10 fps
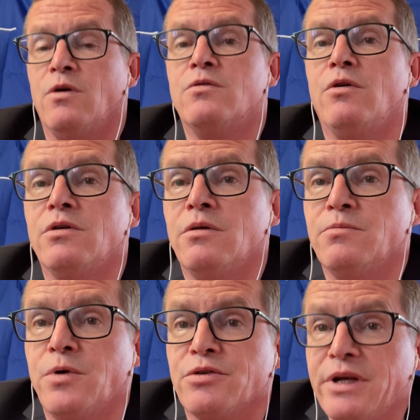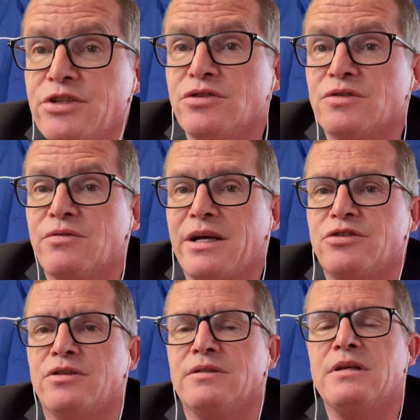cooperation
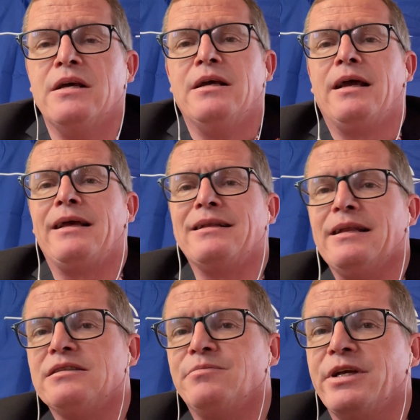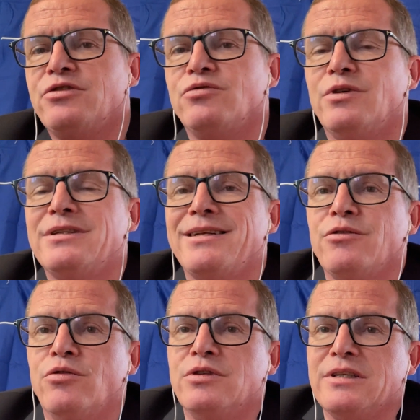structures, and let's make sure that
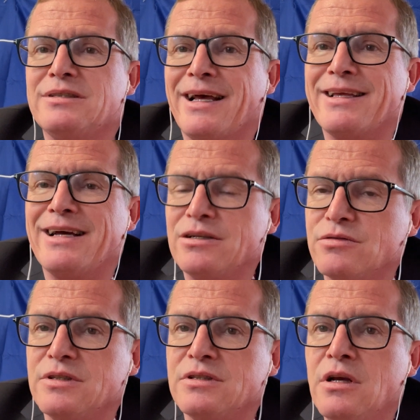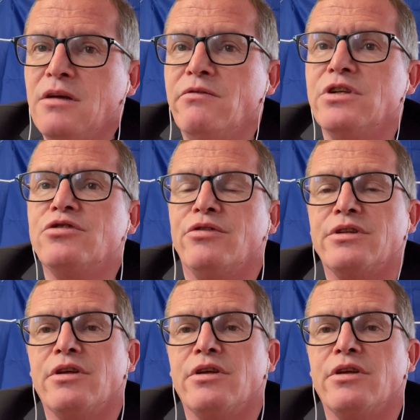all these 9 countries will join